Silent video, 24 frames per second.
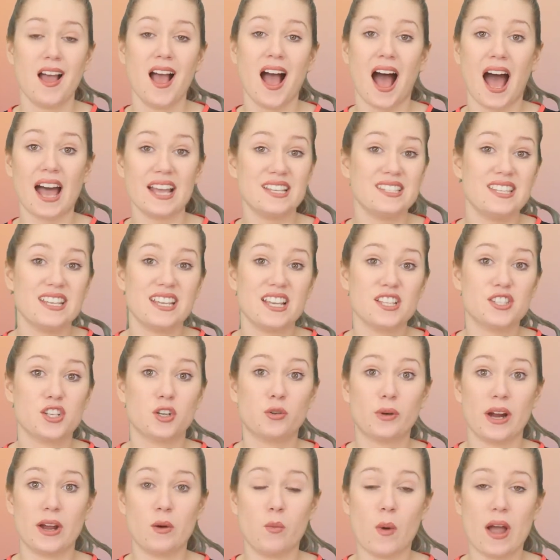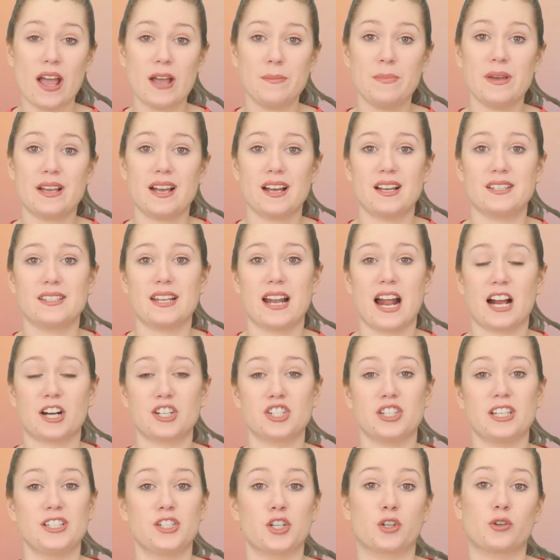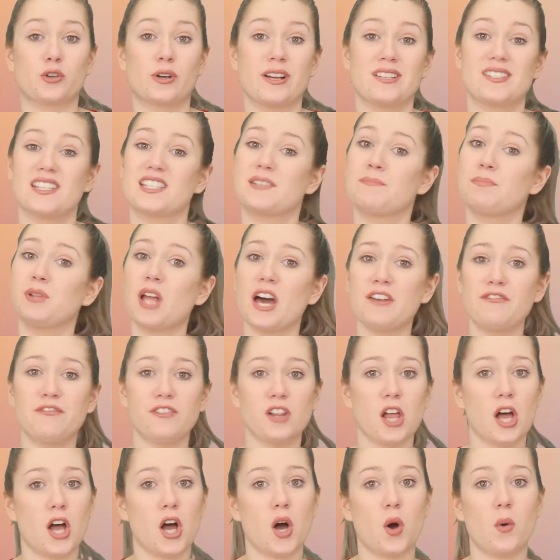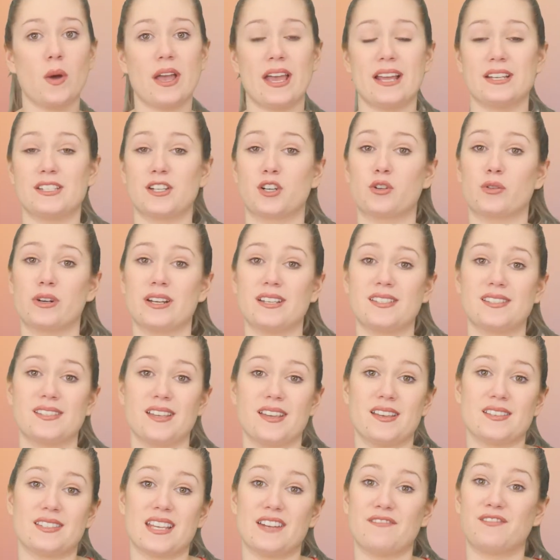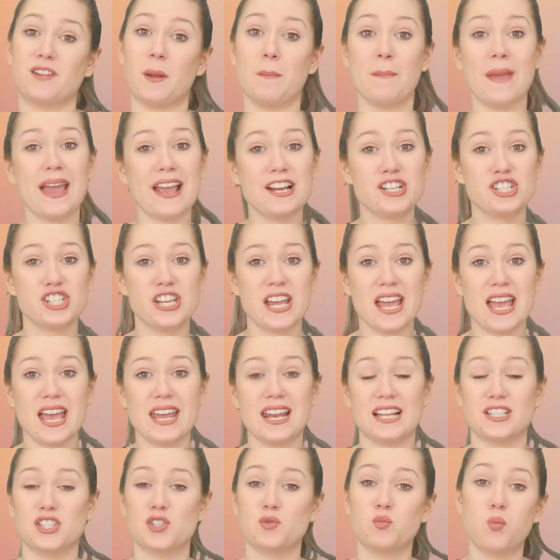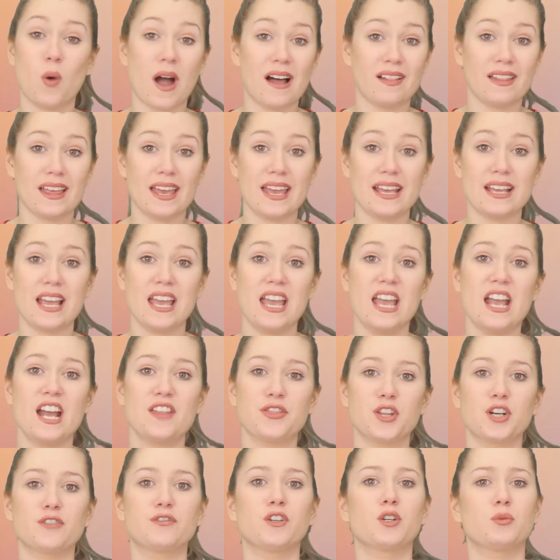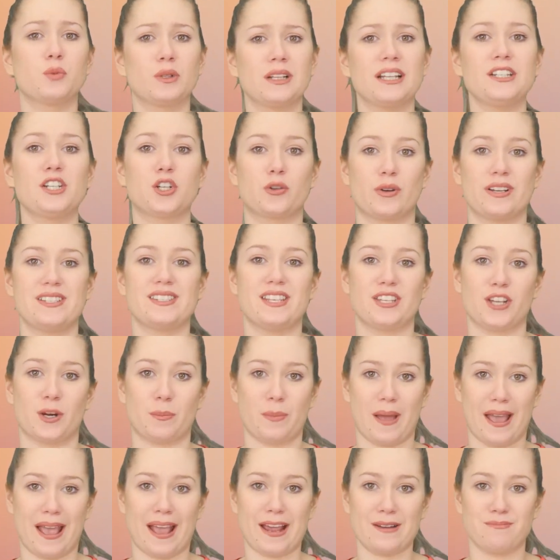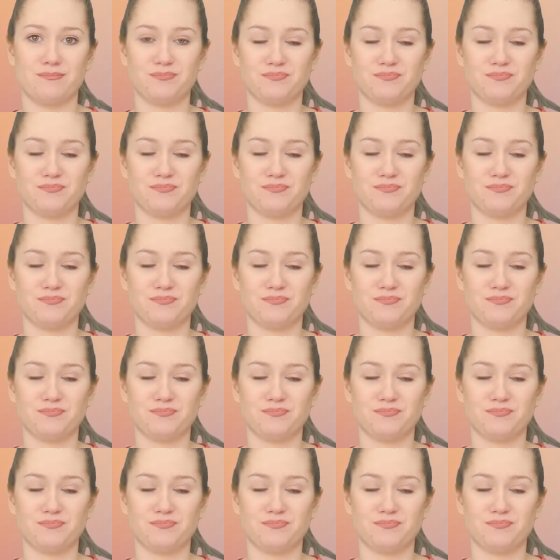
Icing is a great way because it actually decreases blood flow, it decreases inflammation and swelling, therefore really decreasing your pain.